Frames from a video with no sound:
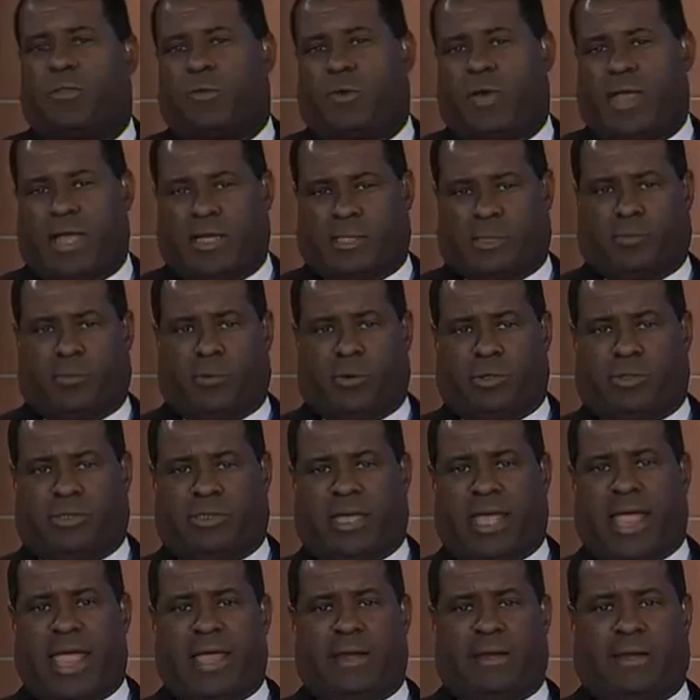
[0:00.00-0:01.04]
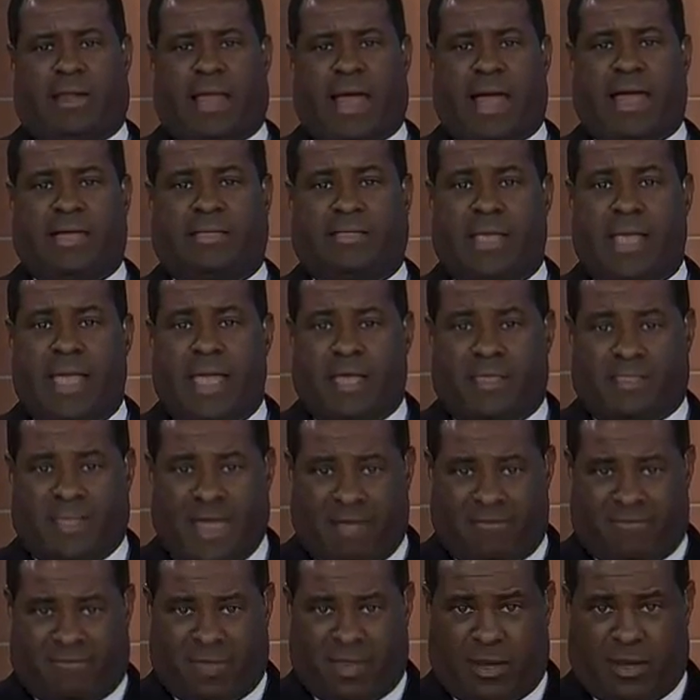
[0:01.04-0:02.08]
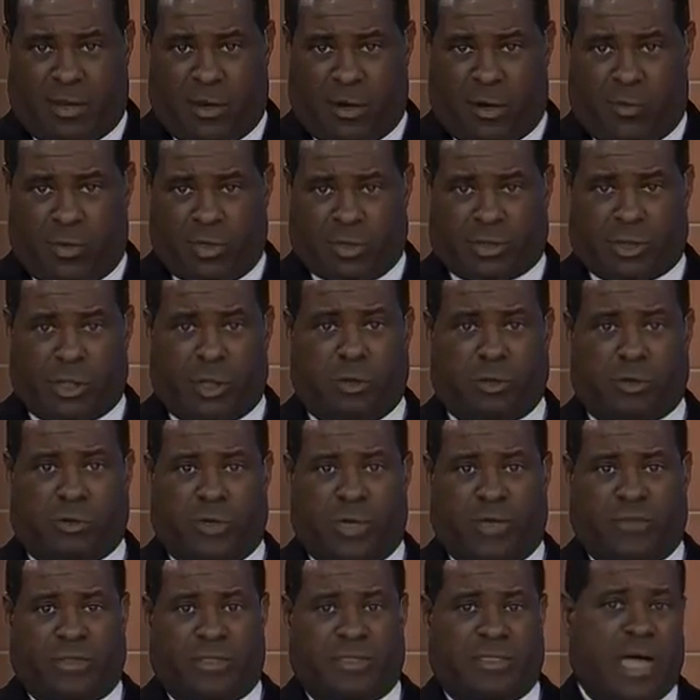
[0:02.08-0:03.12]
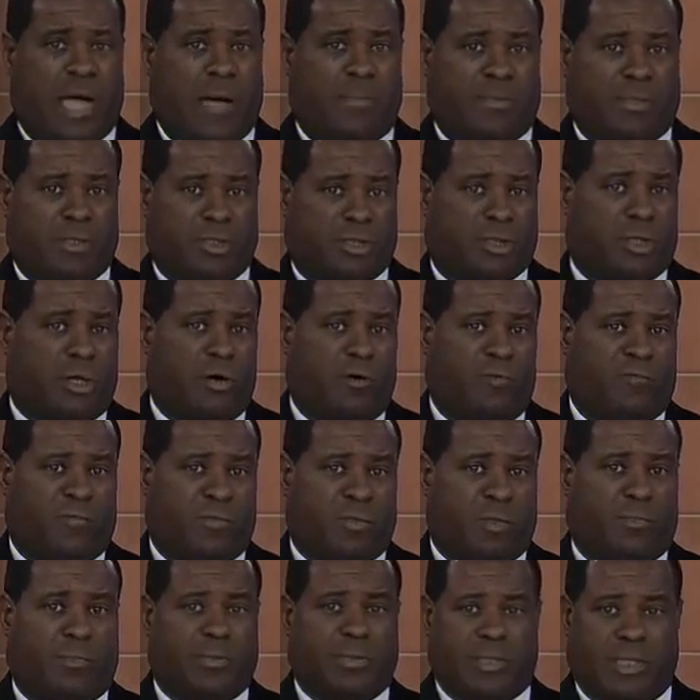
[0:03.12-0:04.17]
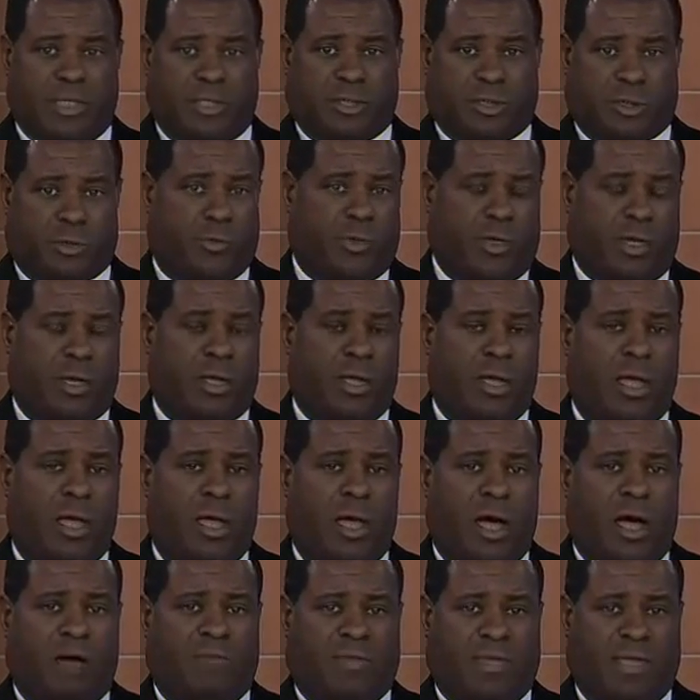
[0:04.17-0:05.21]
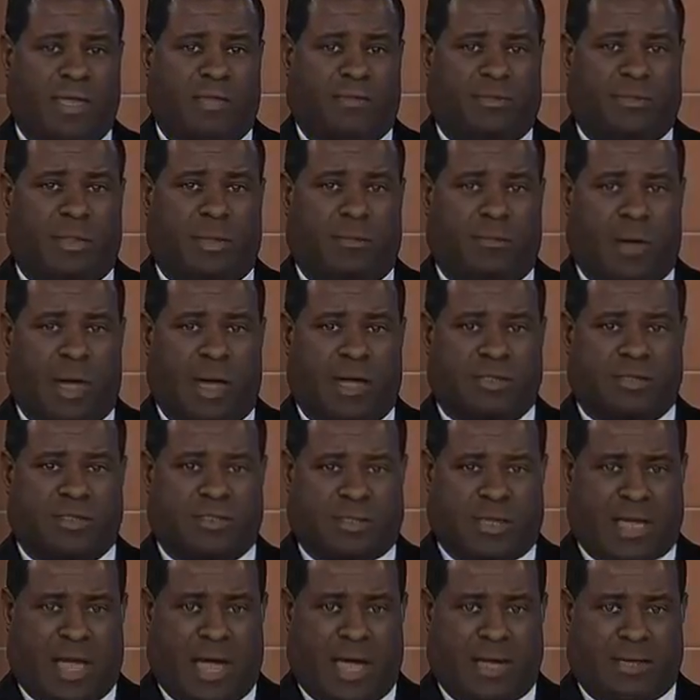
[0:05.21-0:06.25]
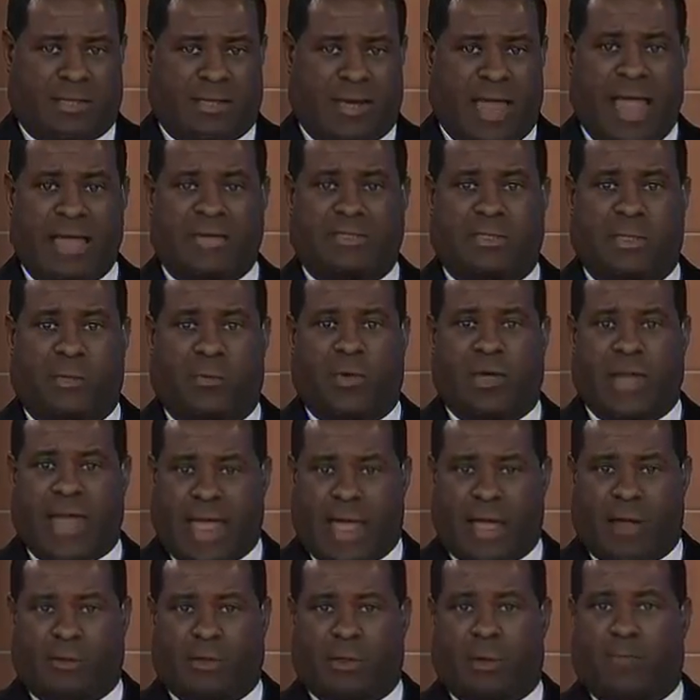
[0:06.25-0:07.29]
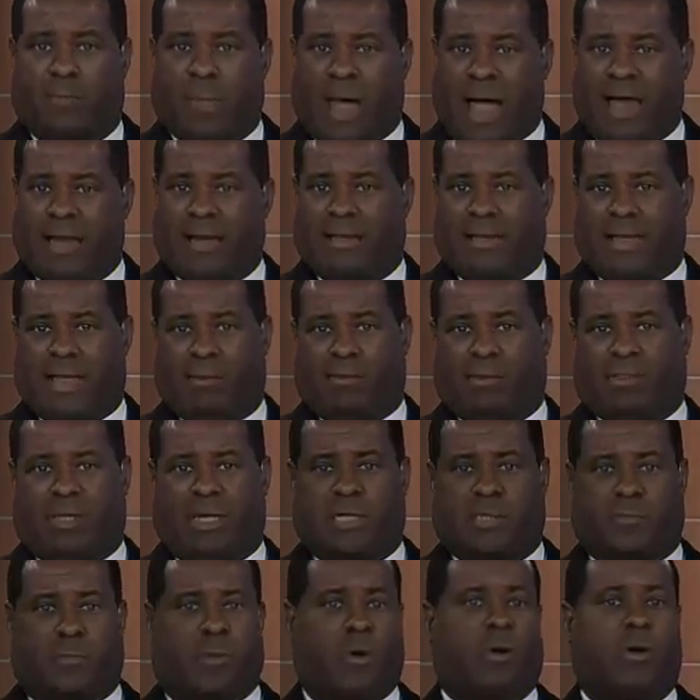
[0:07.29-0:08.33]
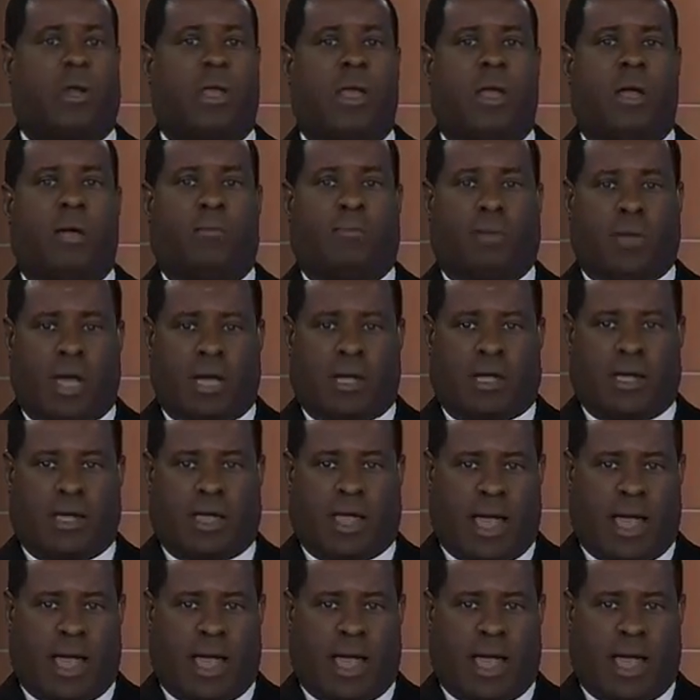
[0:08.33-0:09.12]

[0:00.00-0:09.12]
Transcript: Another expert to analyze that video we showed you at the top of the show from the police shooting of Keith Lamont Scott. Nationally renowned body language expert Blanca